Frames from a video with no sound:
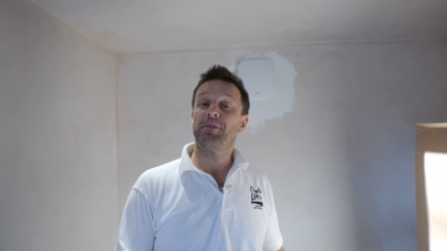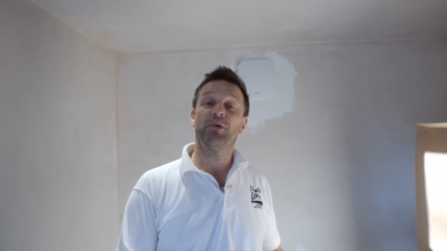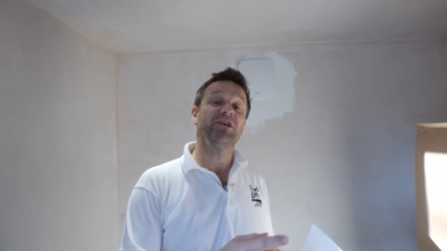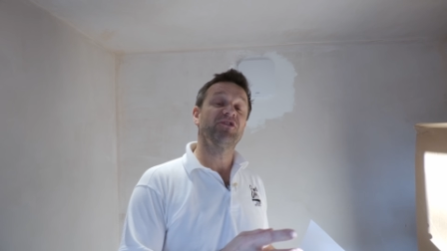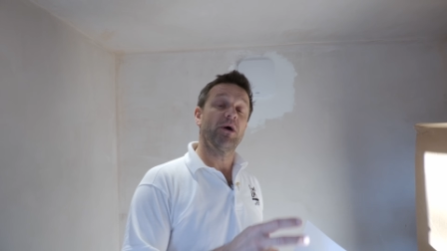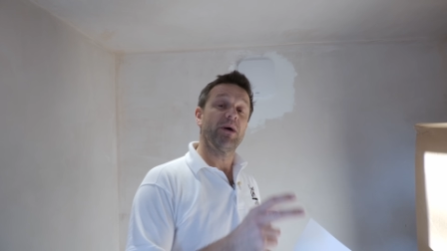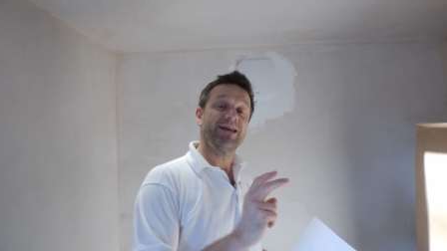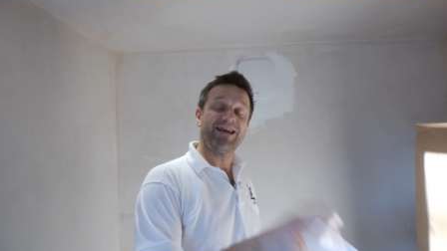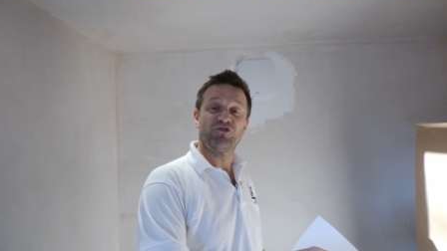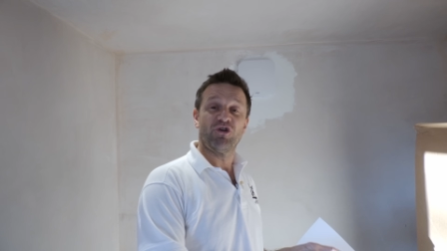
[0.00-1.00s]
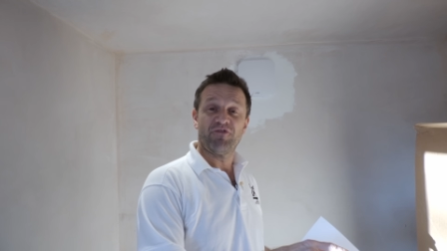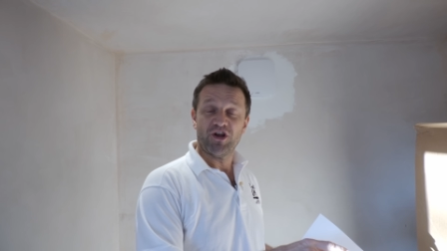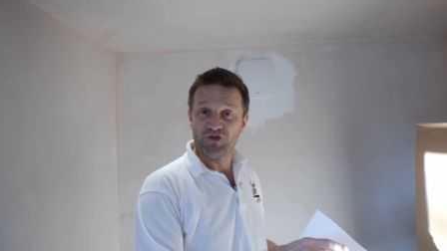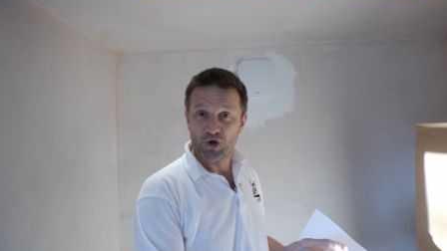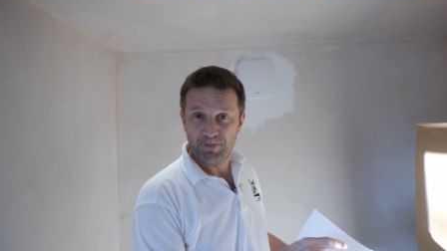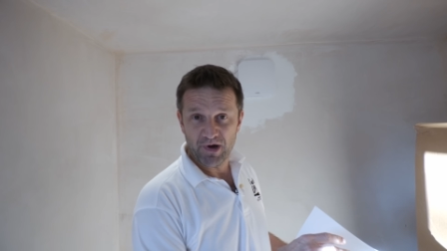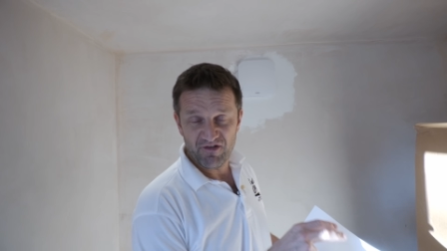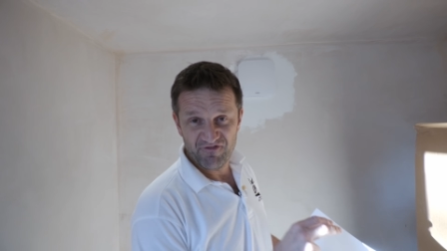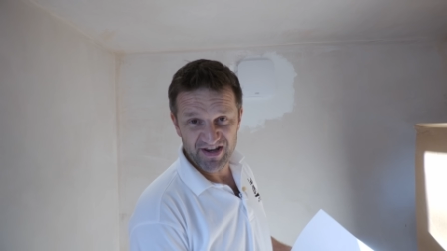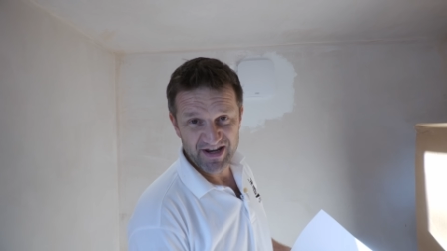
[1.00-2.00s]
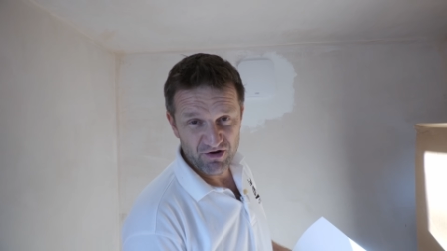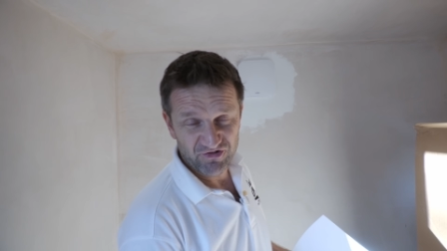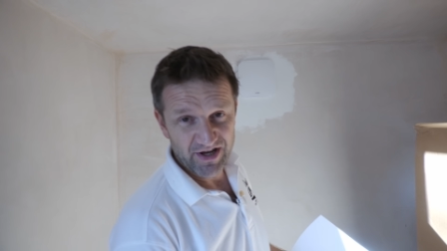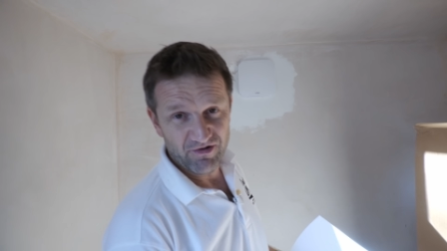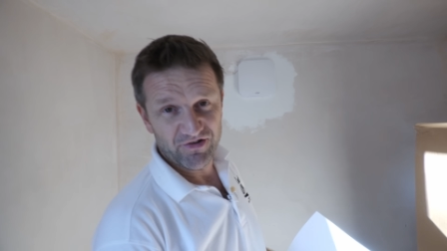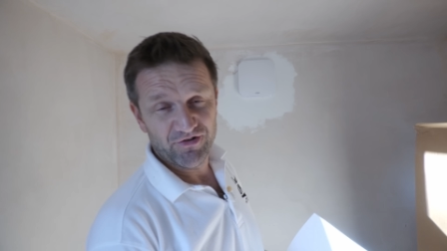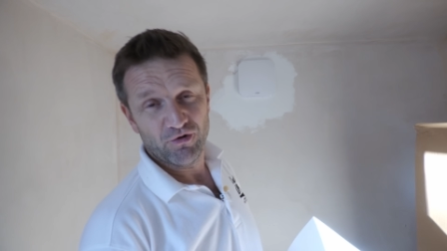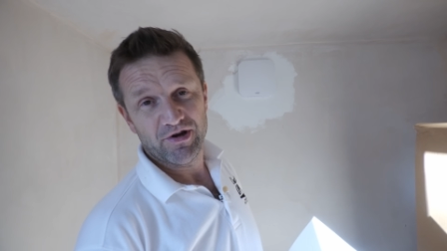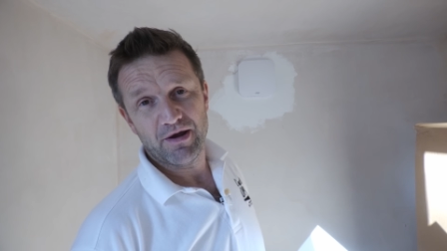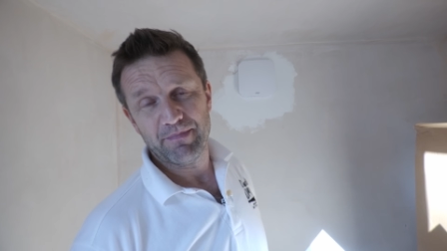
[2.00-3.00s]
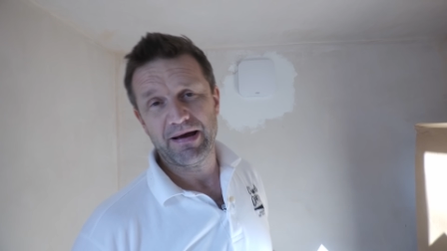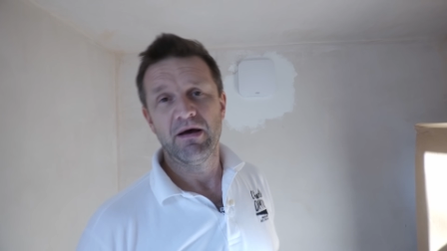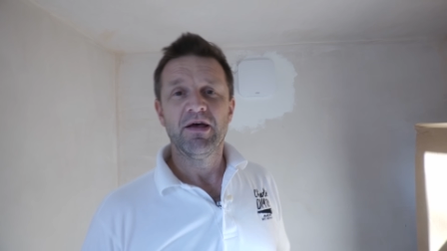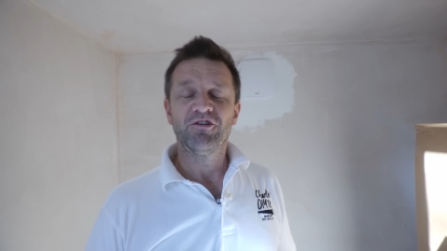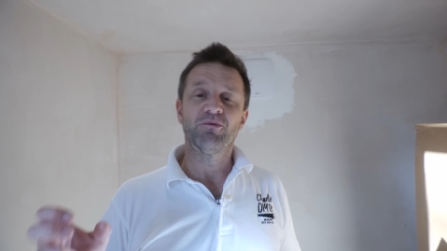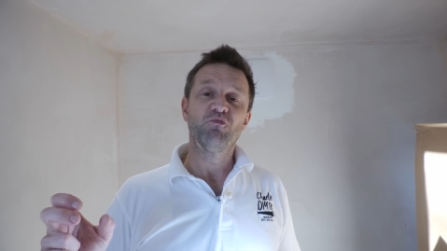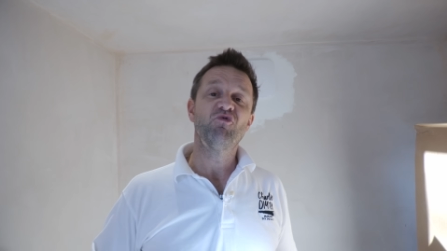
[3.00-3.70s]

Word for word: couple of weeks ago, I kicked off a two-part video series talking about some